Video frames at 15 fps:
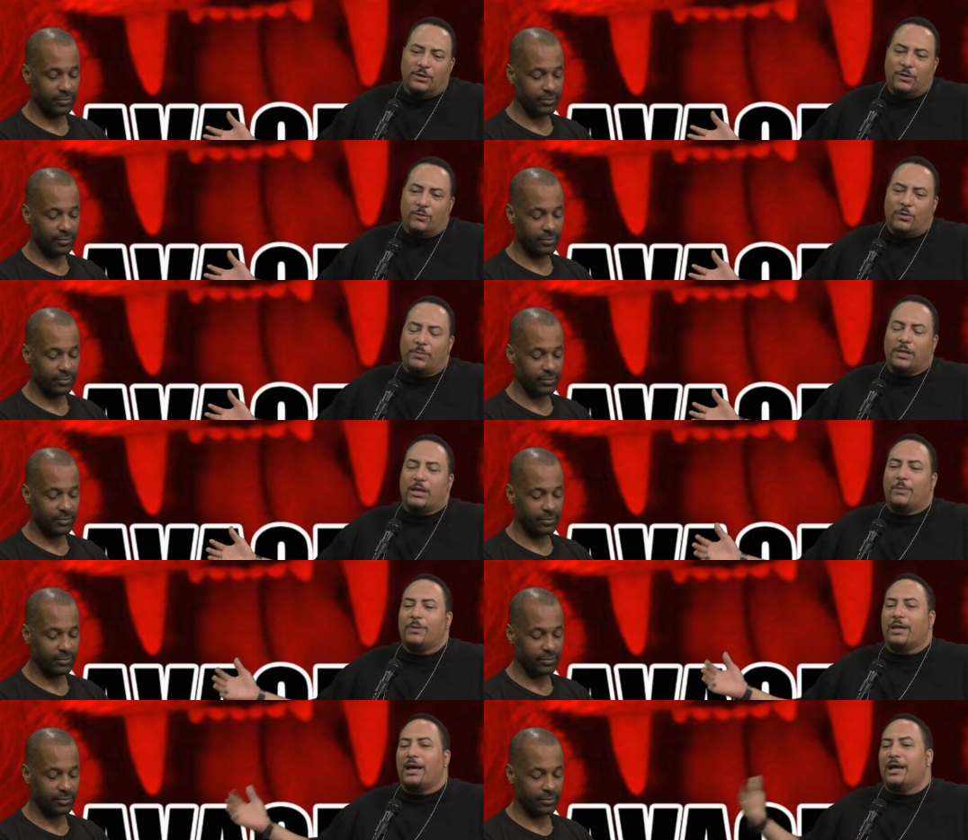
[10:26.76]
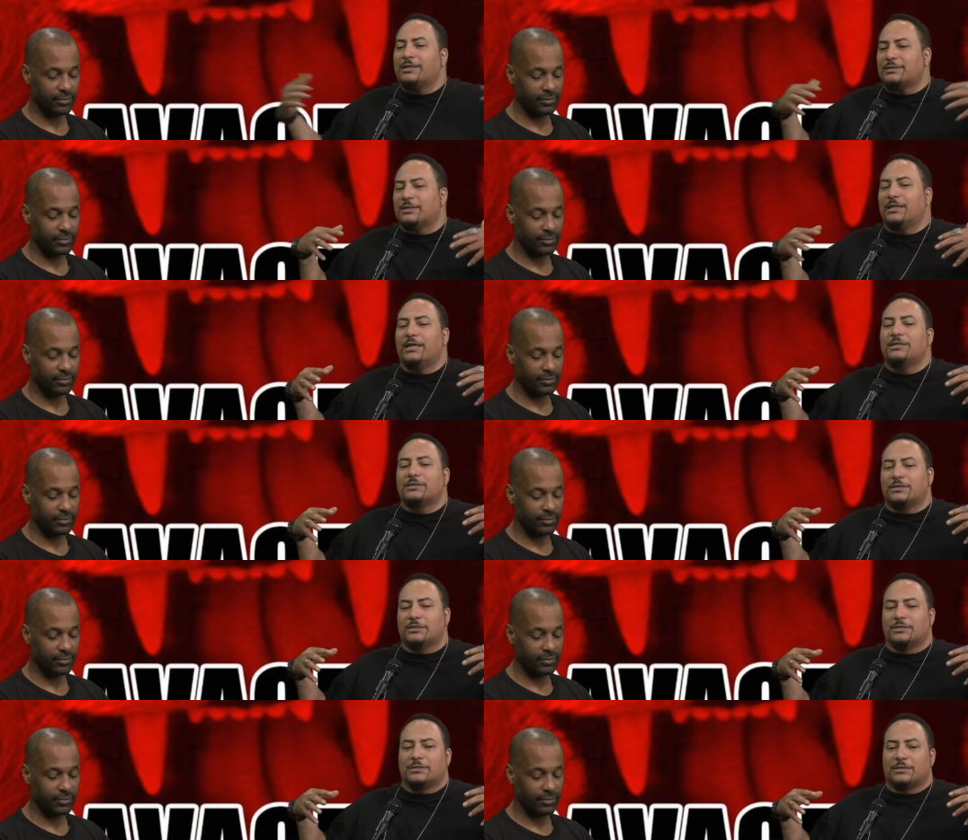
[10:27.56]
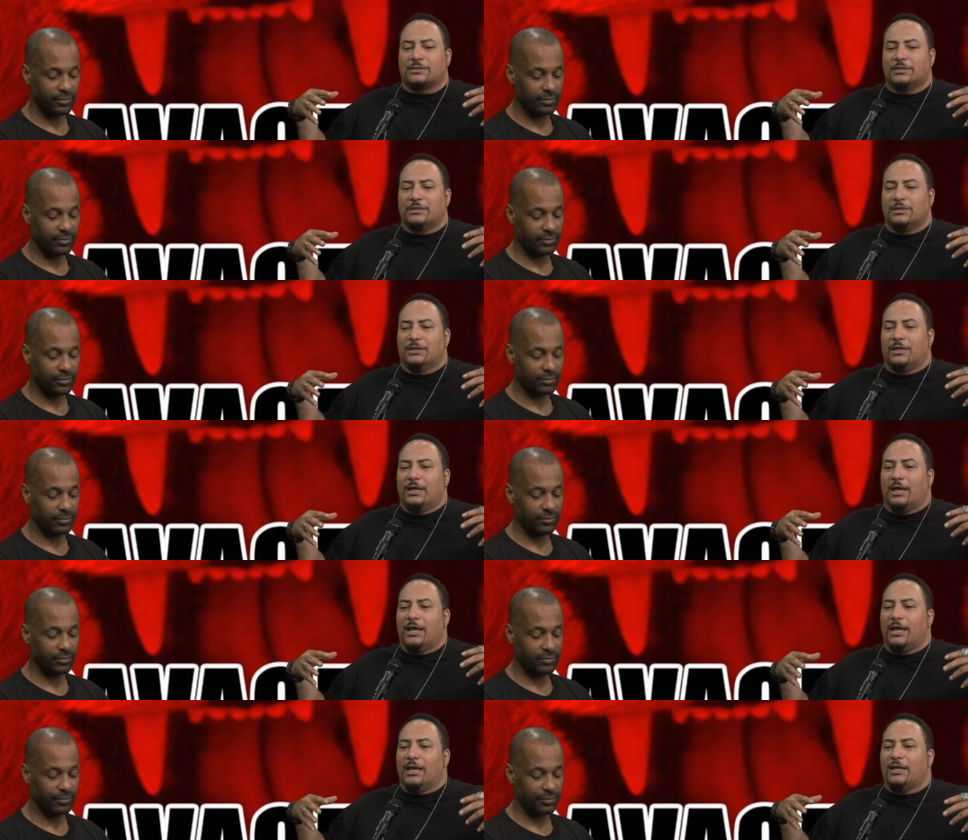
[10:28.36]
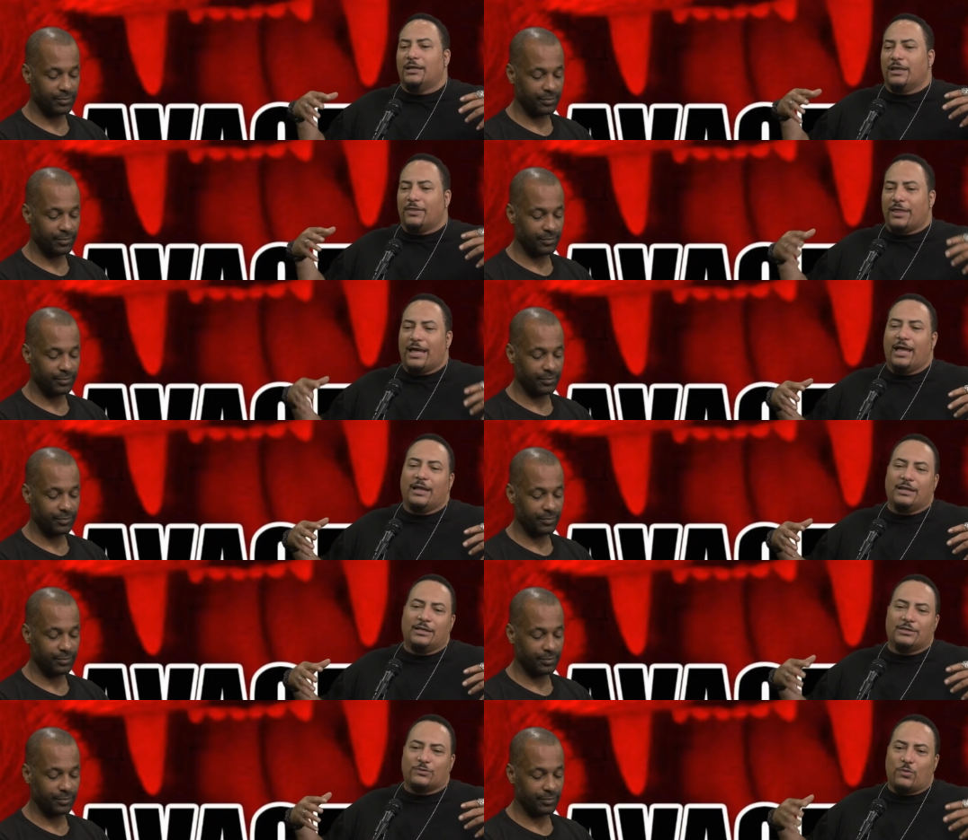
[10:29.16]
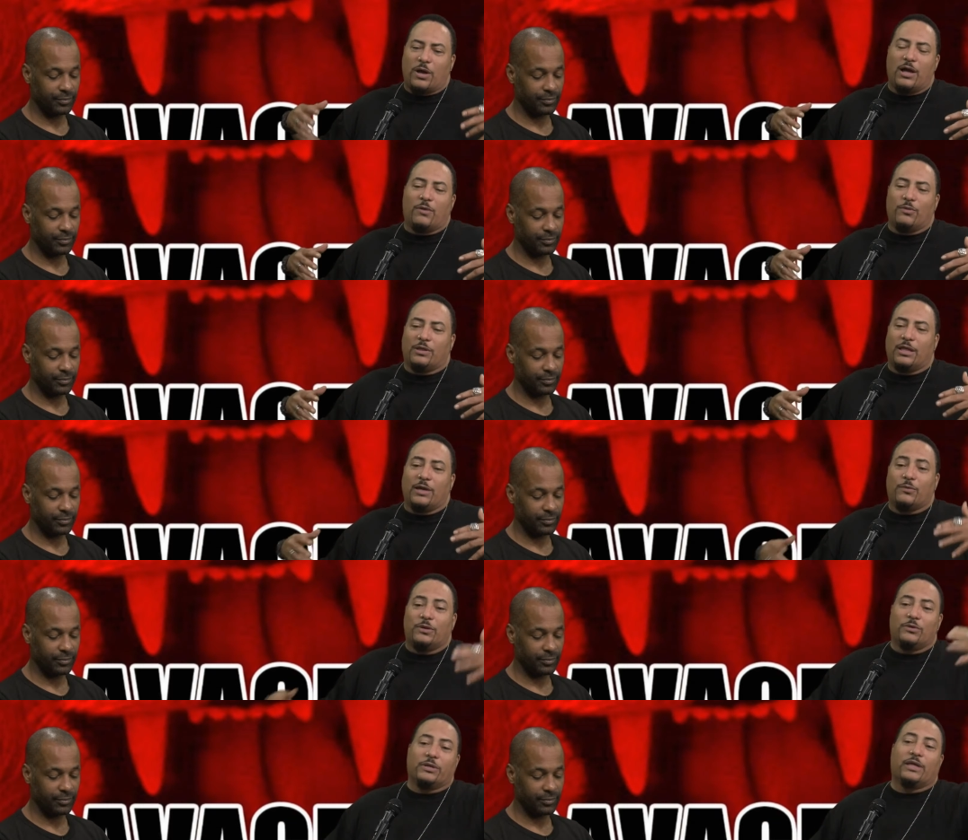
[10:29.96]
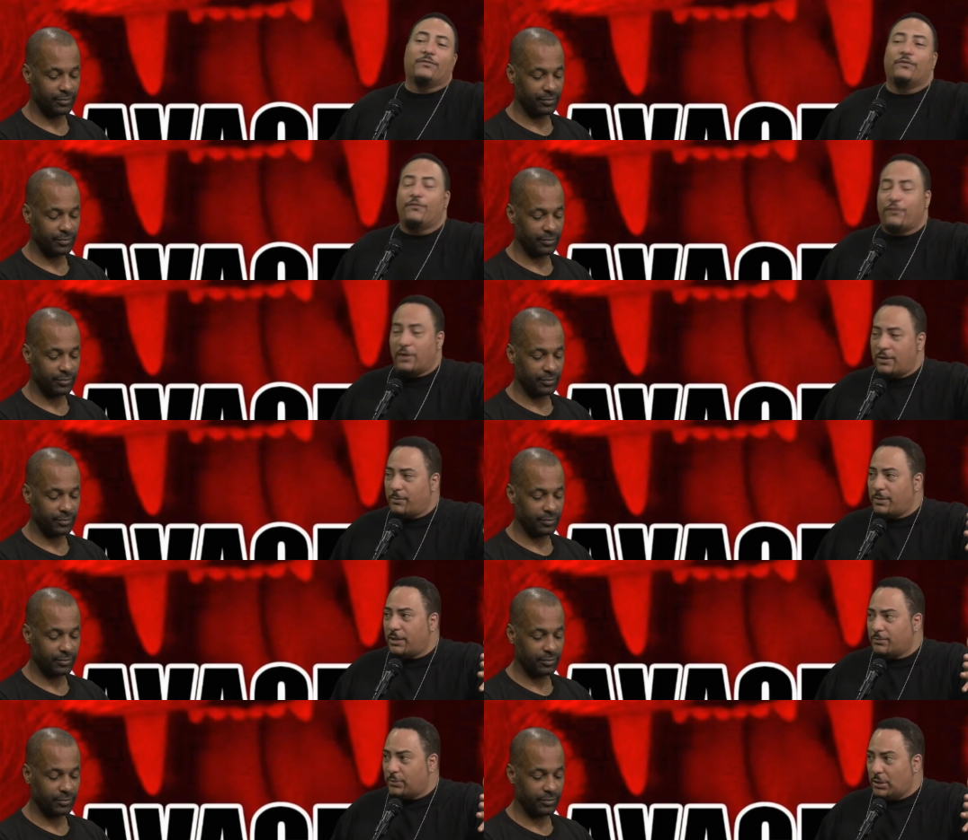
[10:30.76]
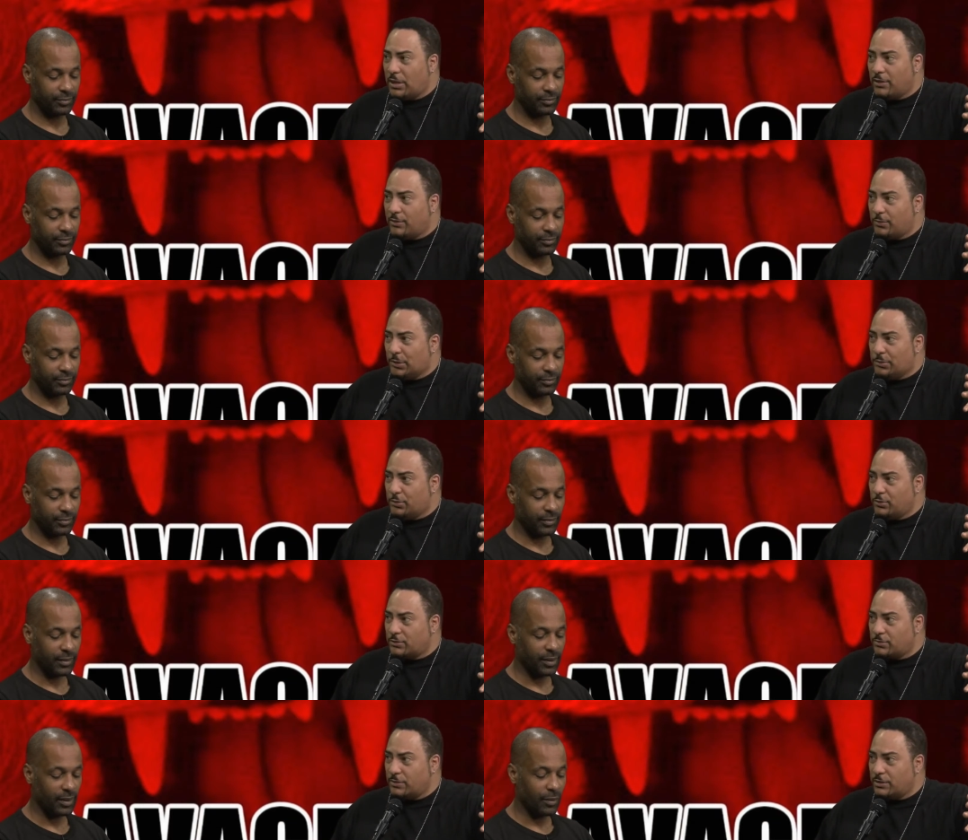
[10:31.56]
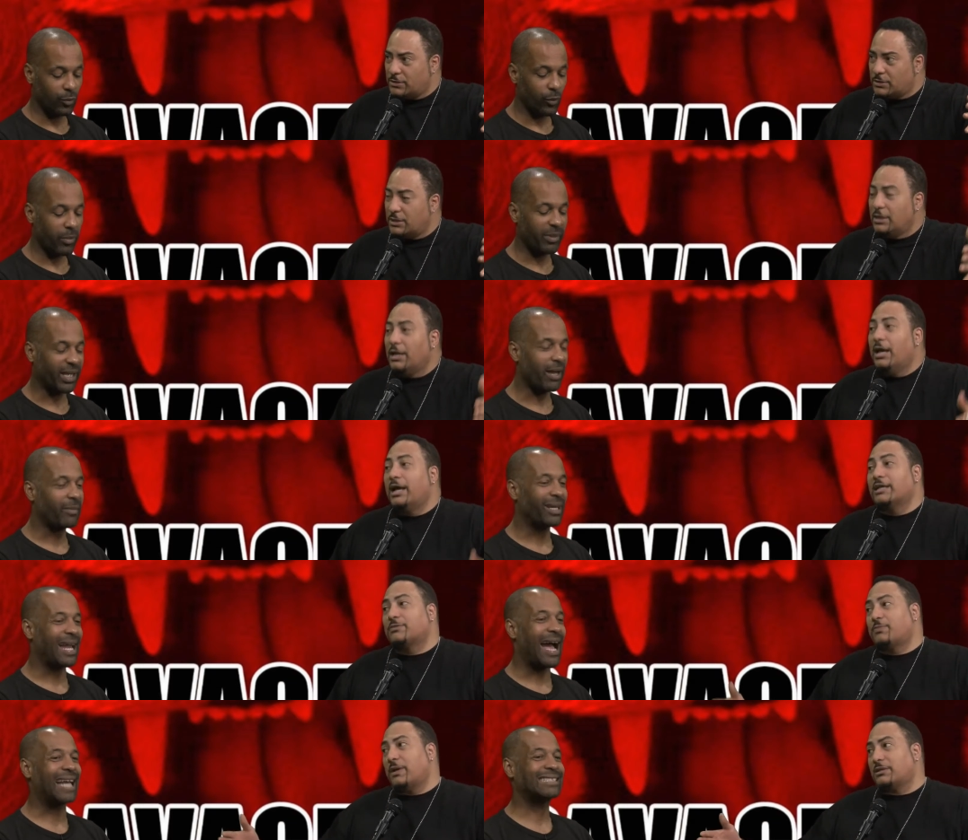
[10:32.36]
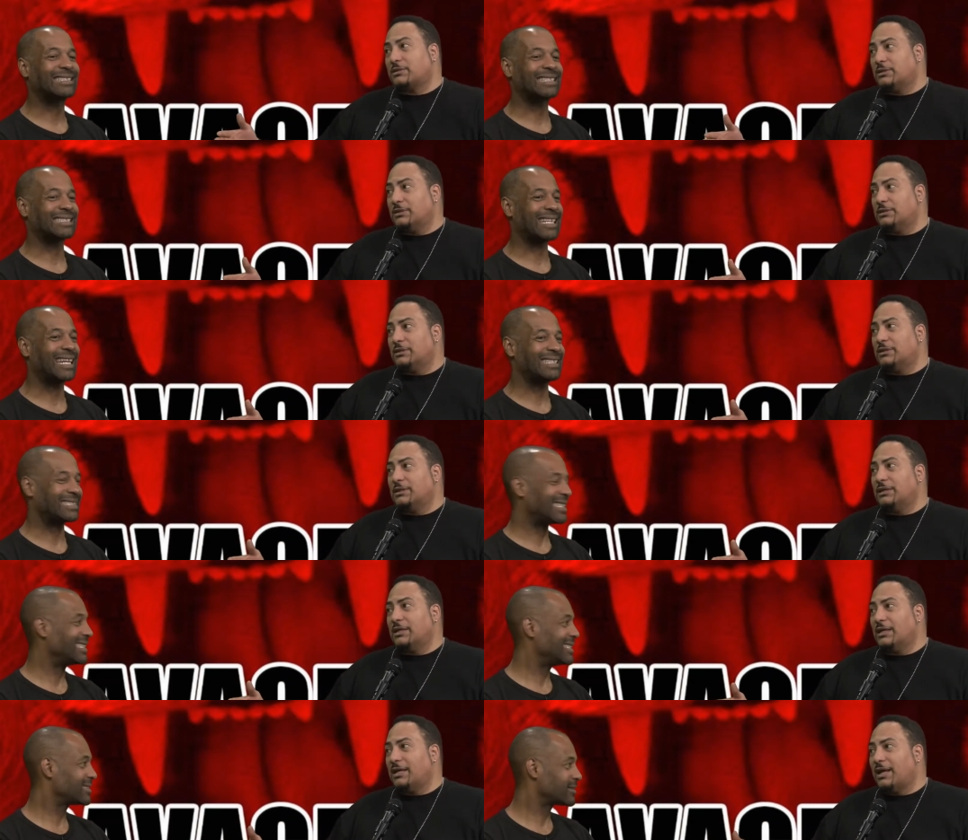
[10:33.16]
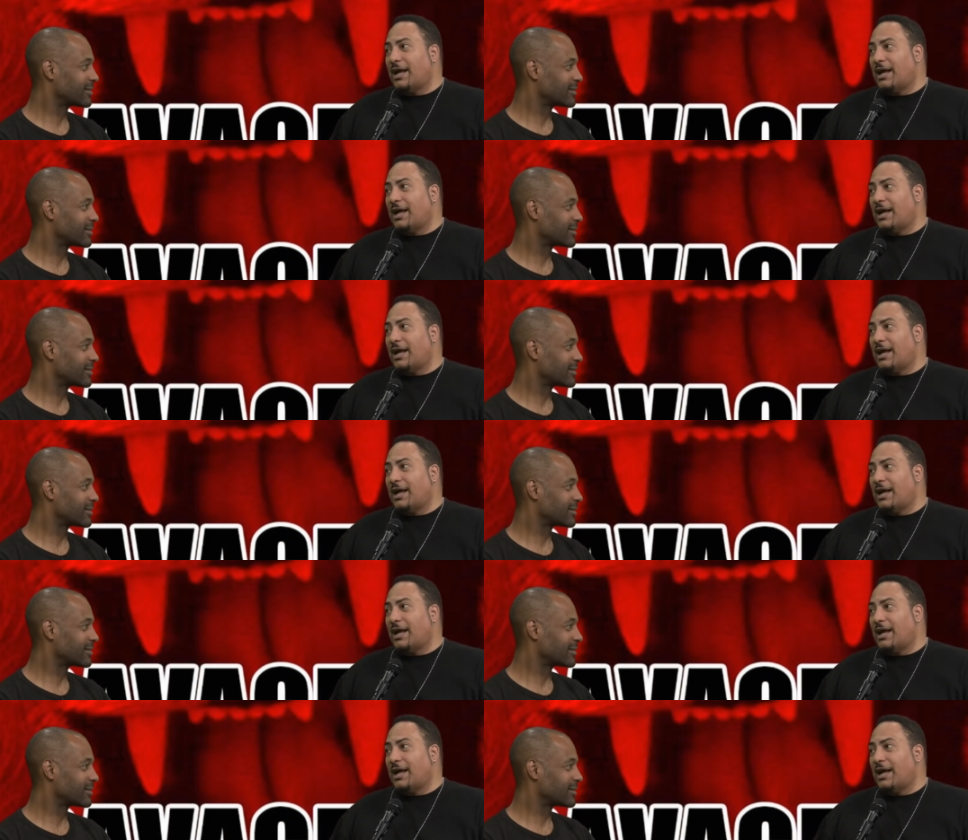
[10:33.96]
Speaker 1: we're becoming isolationists. Mm-hmm. And that is why we're like, we don't give a fuck about other people as much. We're becoming isolationists.